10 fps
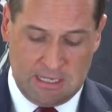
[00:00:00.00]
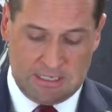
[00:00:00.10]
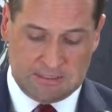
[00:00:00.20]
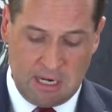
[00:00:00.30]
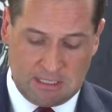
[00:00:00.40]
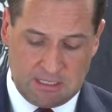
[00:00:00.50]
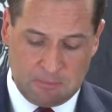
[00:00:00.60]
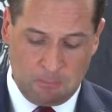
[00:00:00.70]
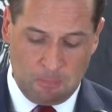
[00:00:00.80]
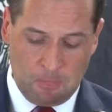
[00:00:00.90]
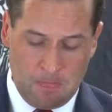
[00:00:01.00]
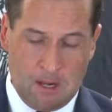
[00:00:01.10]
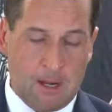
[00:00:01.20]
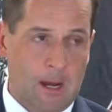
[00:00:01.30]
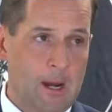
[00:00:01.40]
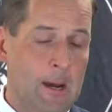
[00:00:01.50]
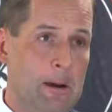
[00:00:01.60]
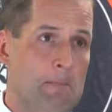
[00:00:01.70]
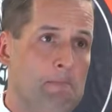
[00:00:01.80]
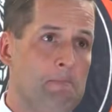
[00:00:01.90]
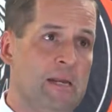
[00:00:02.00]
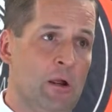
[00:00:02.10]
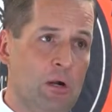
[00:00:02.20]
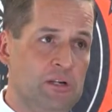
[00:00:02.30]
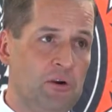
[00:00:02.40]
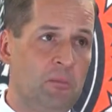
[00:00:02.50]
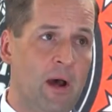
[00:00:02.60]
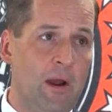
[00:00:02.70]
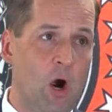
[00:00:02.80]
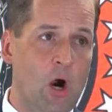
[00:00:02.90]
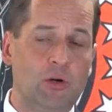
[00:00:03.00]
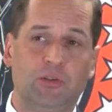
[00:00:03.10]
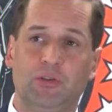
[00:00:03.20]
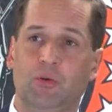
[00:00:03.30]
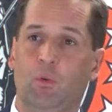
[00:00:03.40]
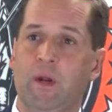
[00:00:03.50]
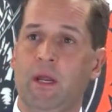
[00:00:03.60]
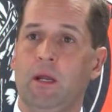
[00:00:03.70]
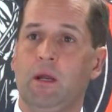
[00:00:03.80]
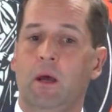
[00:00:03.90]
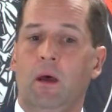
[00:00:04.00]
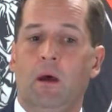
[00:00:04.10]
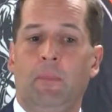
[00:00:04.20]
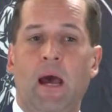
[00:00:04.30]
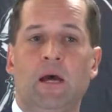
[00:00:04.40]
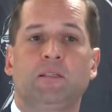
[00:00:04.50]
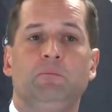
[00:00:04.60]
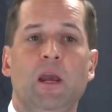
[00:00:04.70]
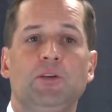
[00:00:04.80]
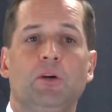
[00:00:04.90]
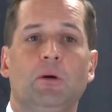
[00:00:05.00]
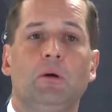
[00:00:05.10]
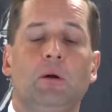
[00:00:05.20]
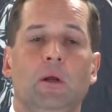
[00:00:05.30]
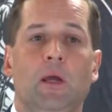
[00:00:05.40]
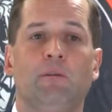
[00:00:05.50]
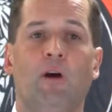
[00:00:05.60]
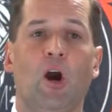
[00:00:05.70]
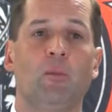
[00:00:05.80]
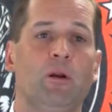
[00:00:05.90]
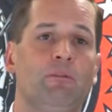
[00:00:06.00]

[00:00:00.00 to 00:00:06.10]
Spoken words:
signed it. Near and dear to my heart, we passed major environmental